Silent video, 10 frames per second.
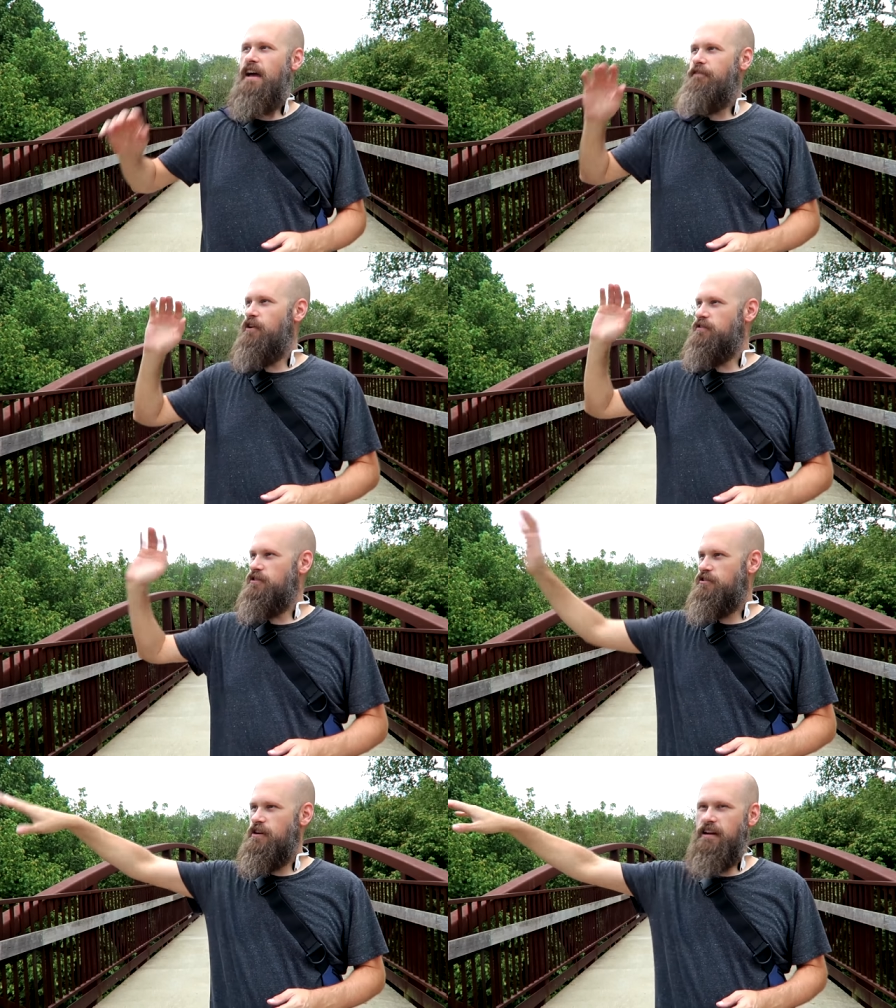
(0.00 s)
If there's a
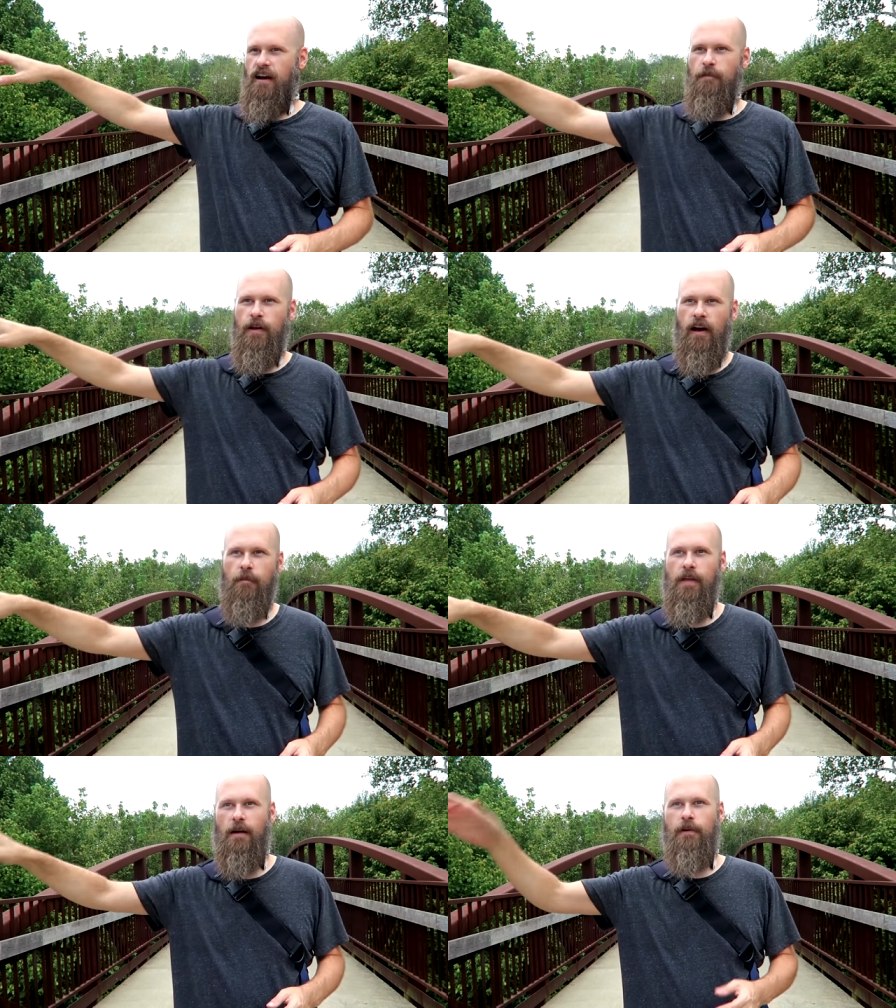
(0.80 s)
street coming
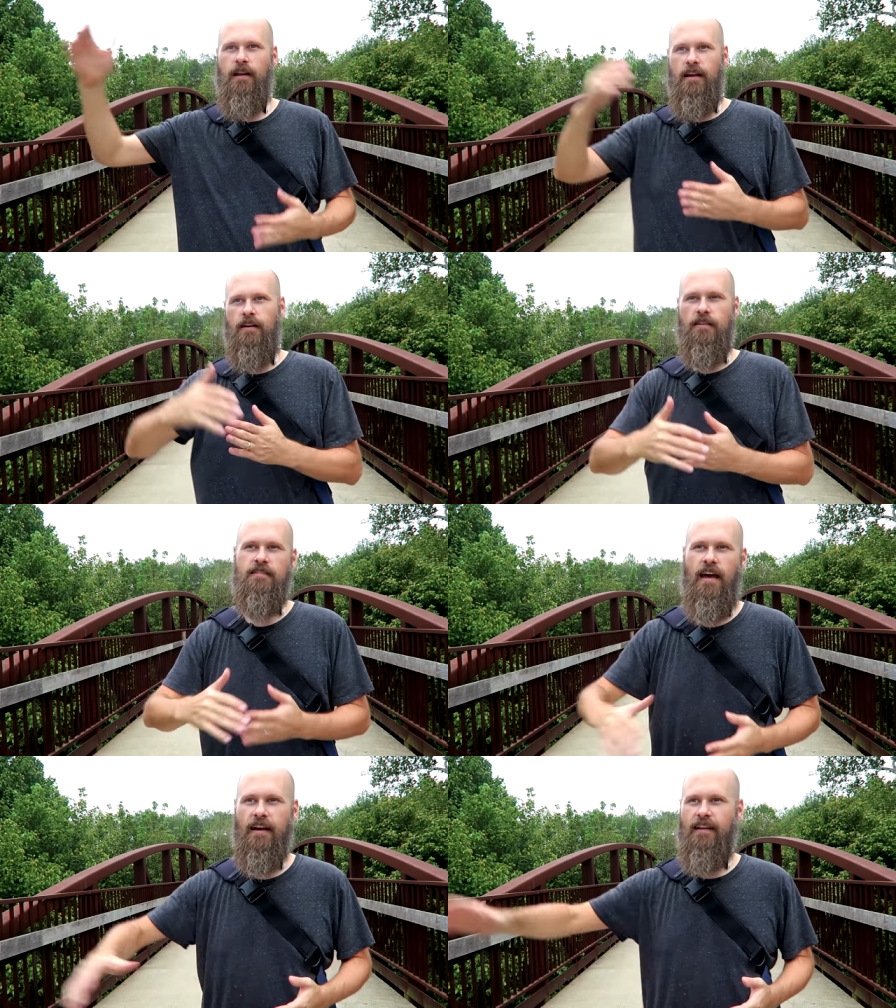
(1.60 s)
up that I'm gonna
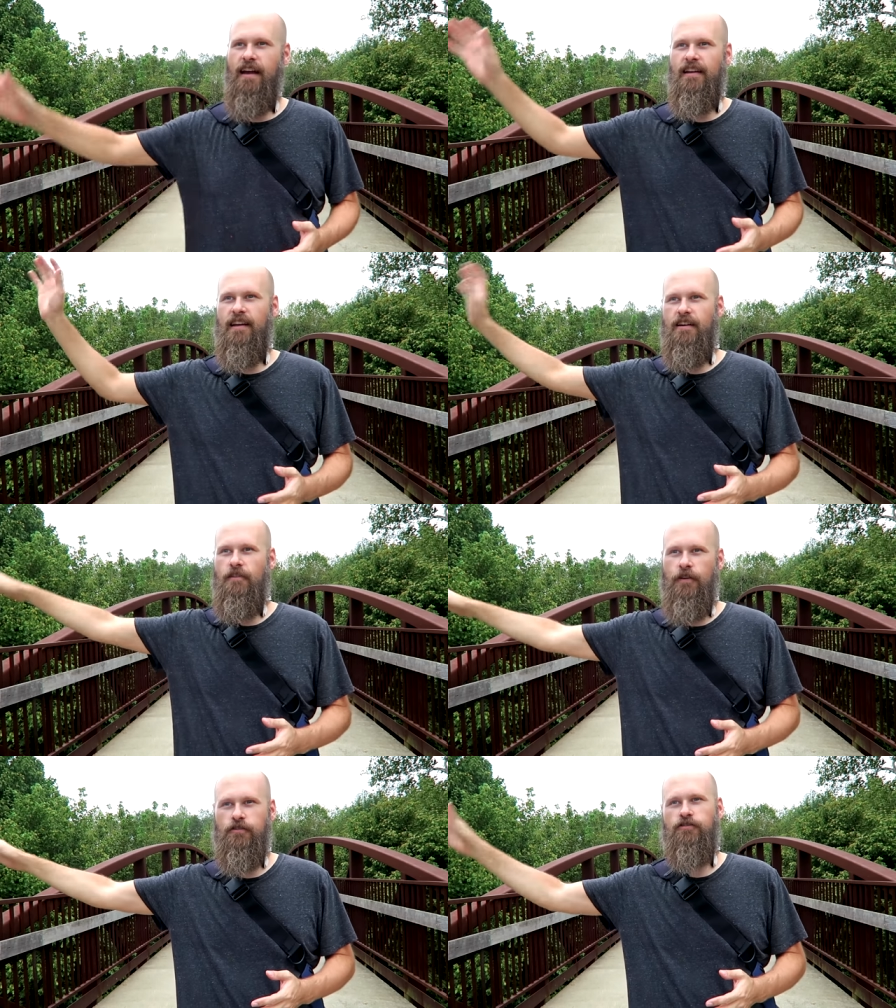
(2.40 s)
intersect, I can hear
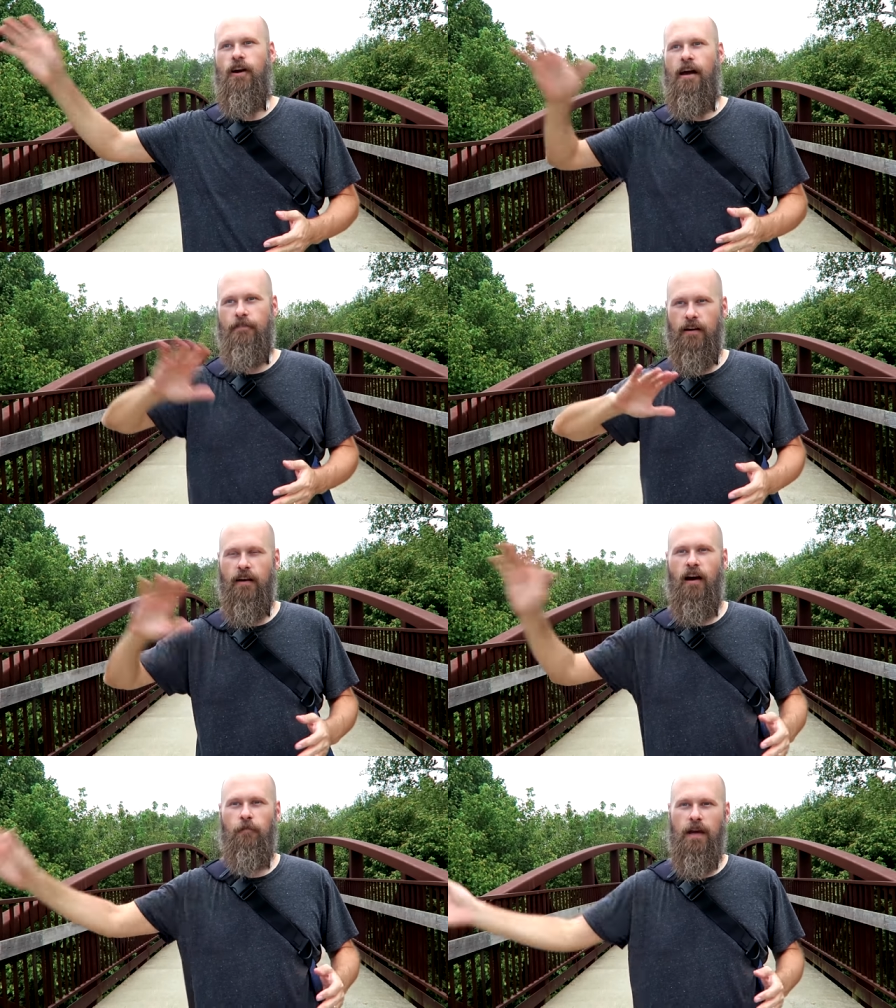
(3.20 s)
if there's traffic
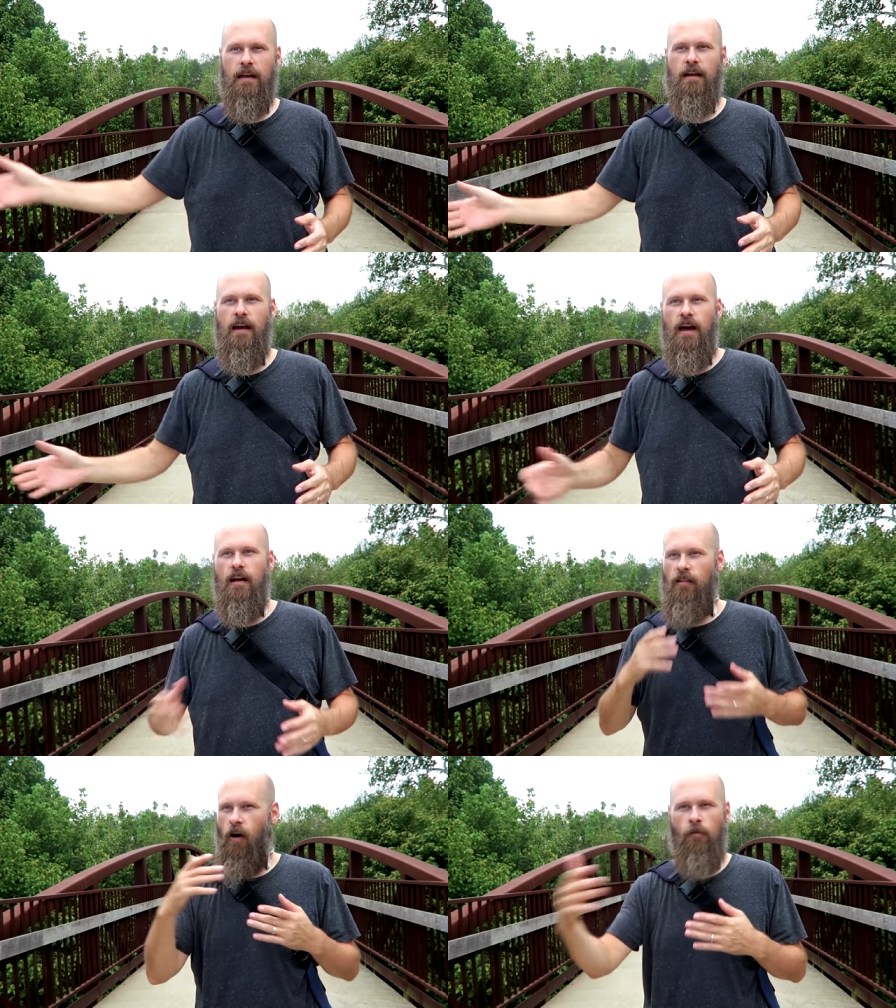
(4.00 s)
coming
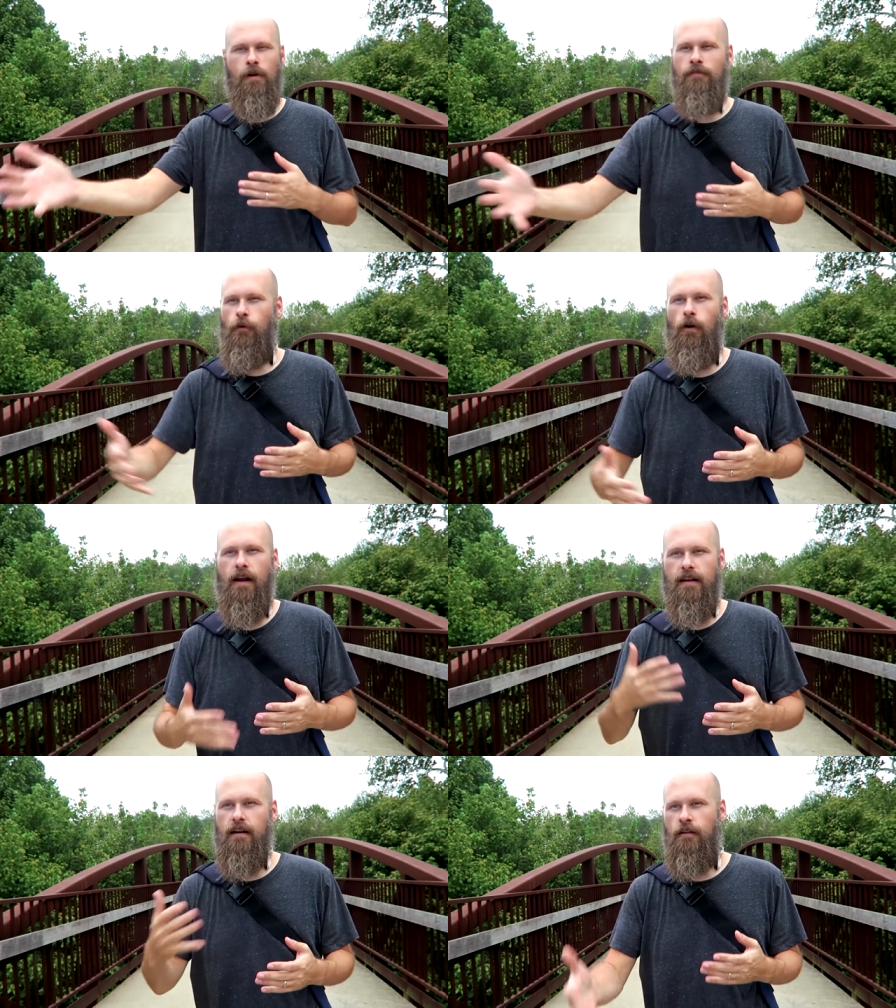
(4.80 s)
long before
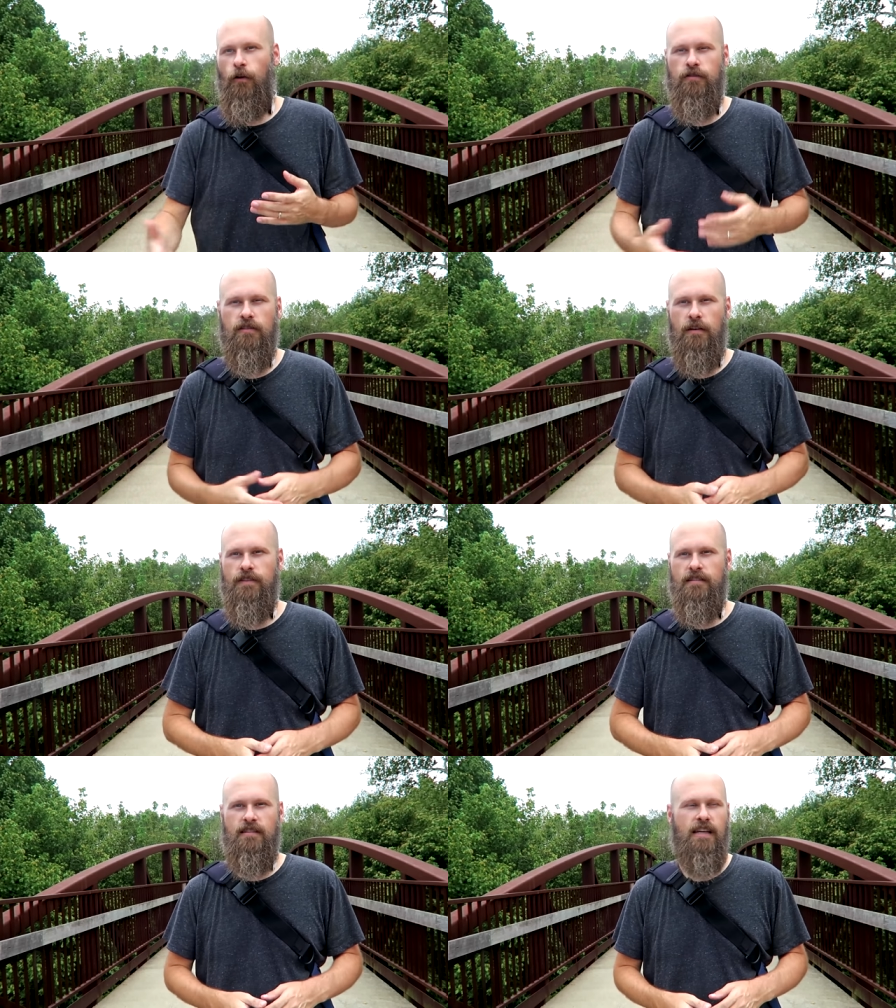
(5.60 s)
I get close enough
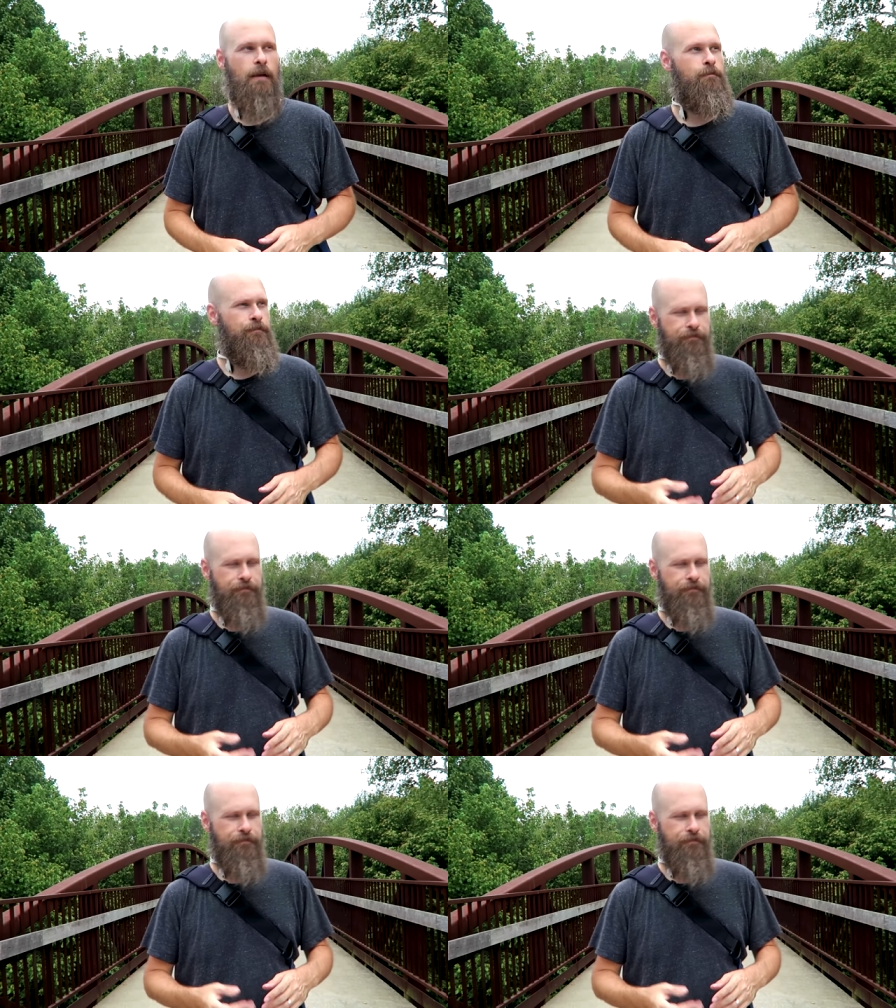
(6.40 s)
to see it.